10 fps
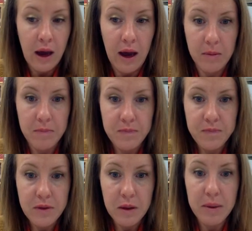
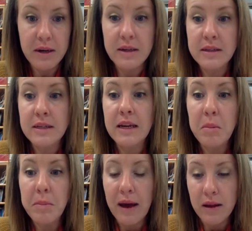But it is an
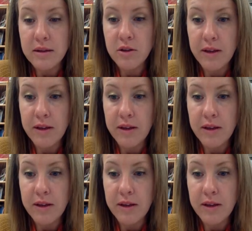imbalance.